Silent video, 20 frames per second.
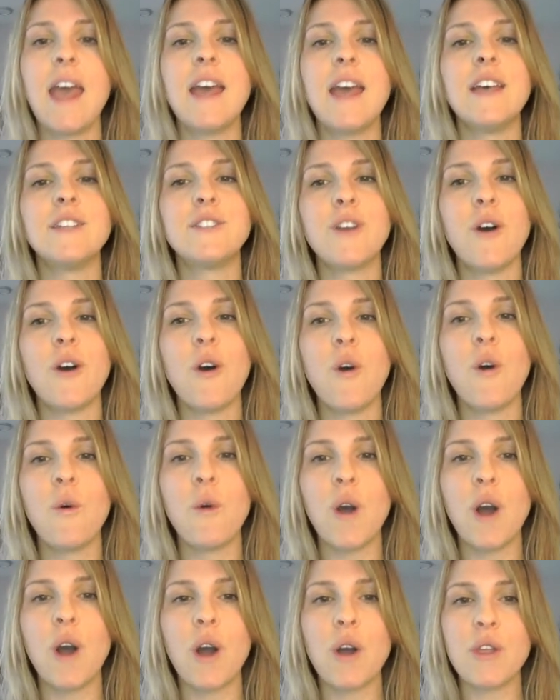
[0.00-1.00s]

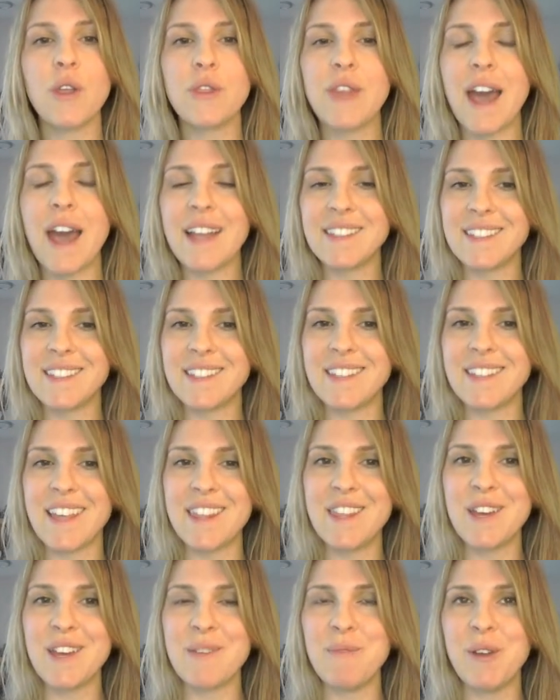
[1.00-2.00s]
So that's
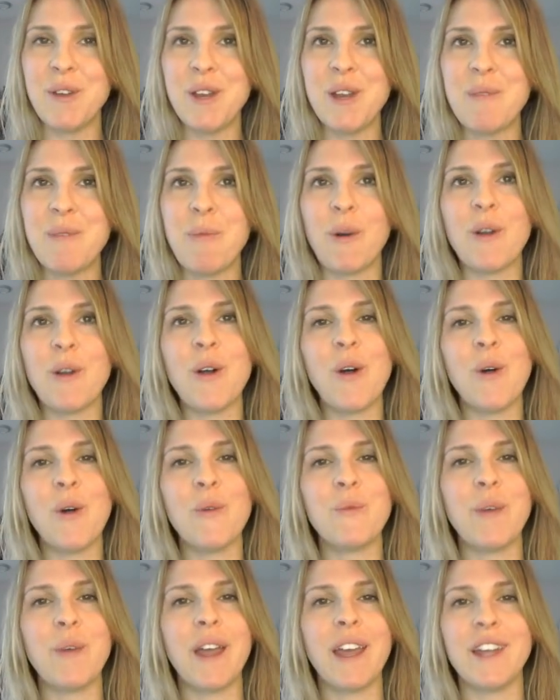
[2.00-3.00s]
the community
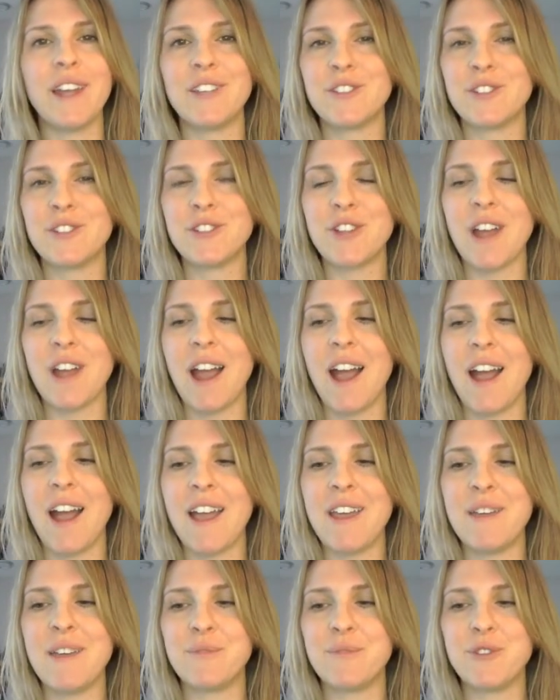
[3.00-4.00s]
portal, which I
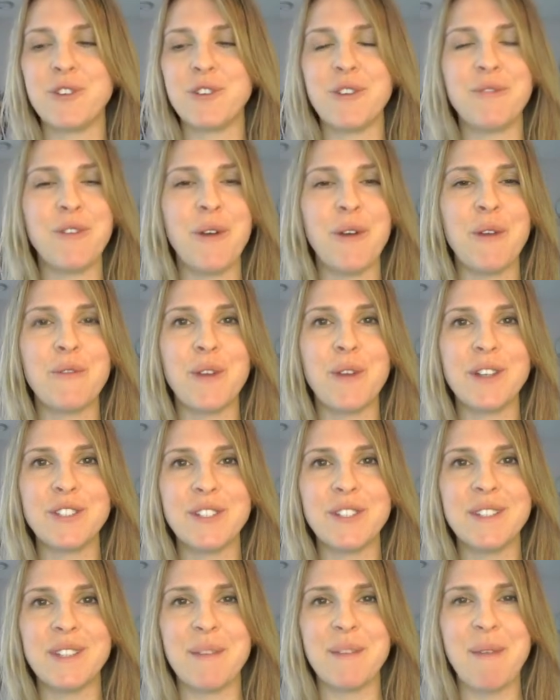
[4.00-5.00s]
am sure if you have
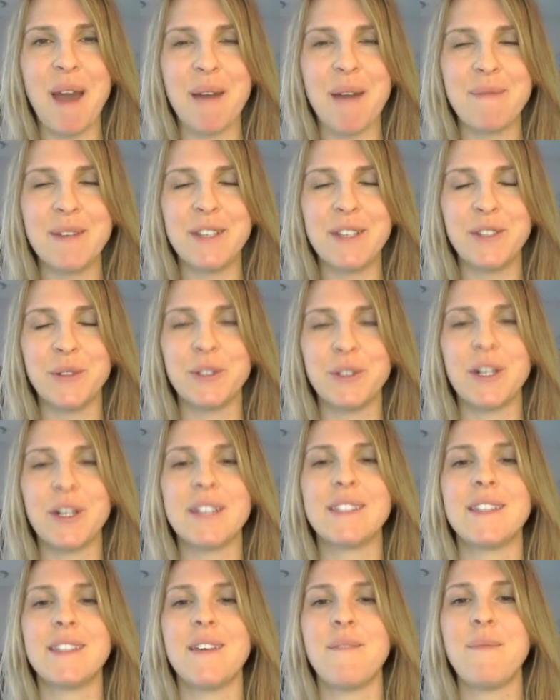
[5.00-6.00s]
questions, I'm happy to
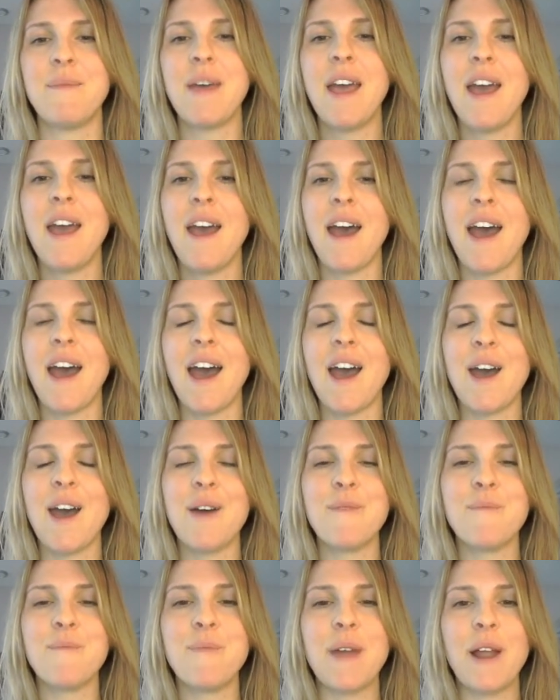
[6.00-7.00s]
address them.
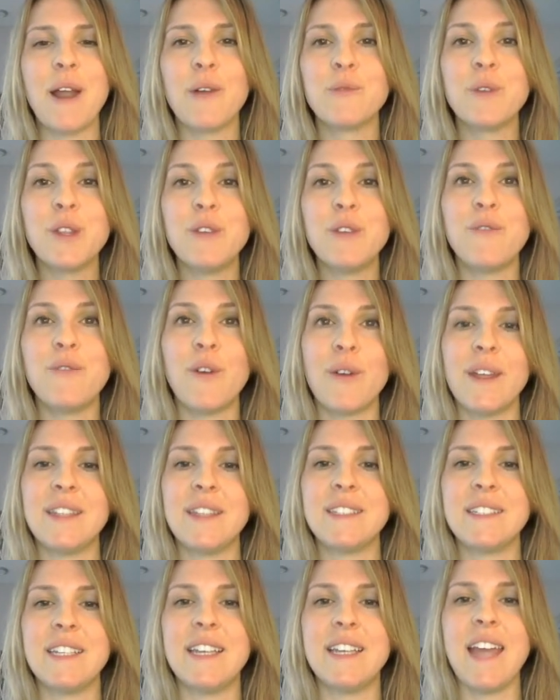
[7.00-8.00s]
But I'll really
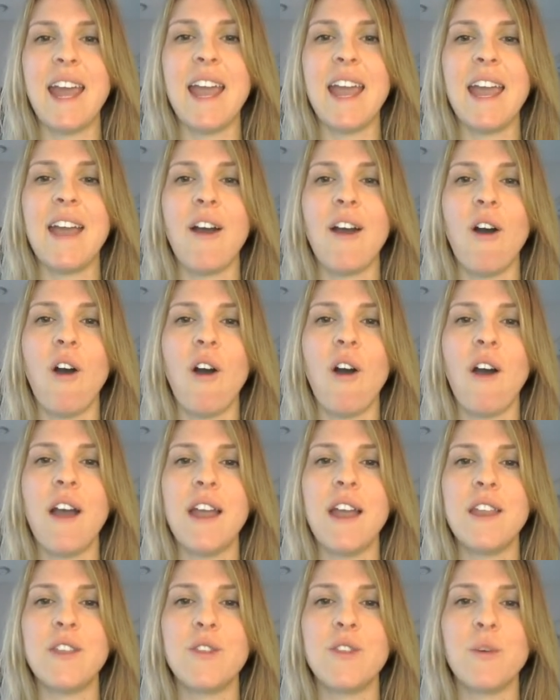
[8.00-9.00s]
focus today
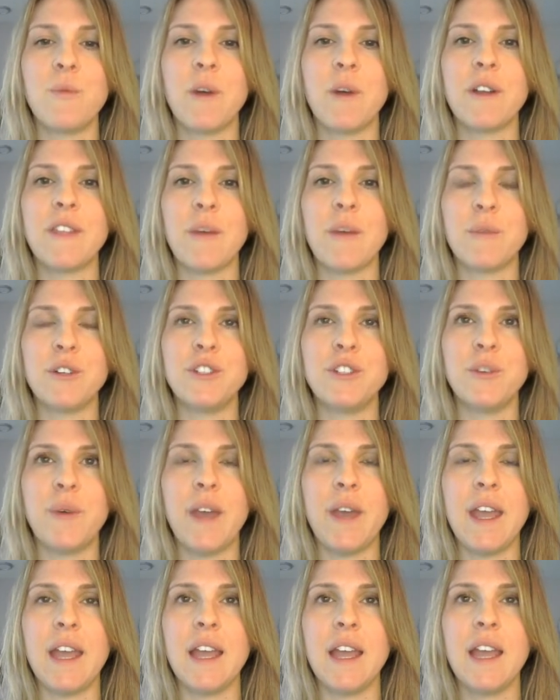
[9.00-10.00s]
on the work that we're
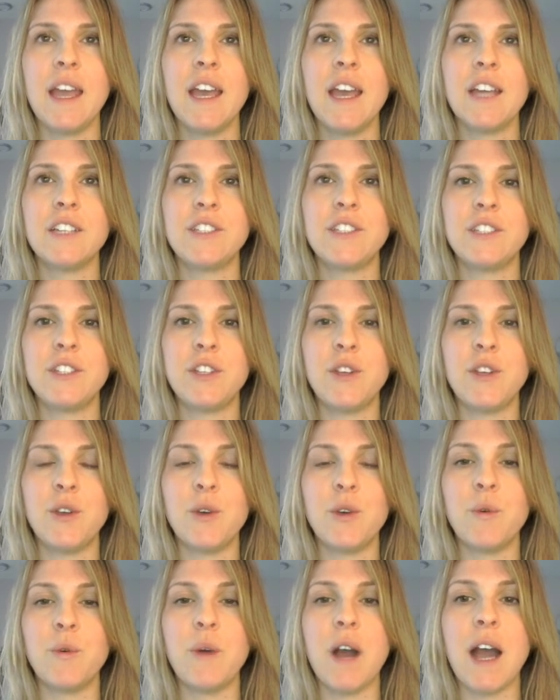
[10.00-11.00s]
doing
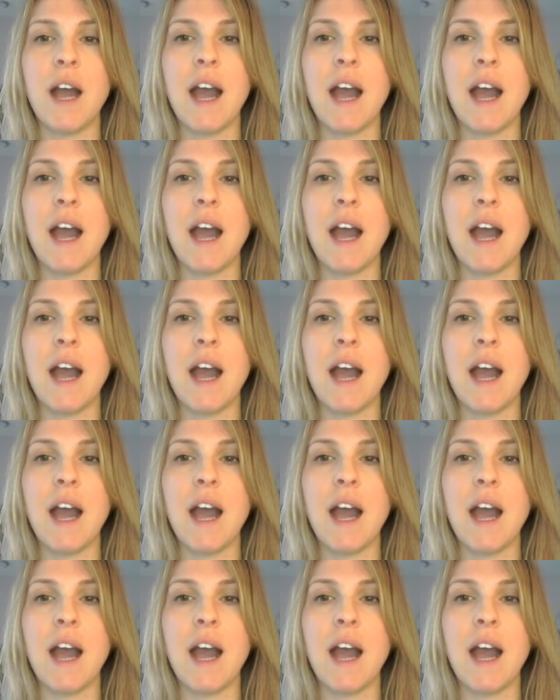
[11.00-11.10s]
to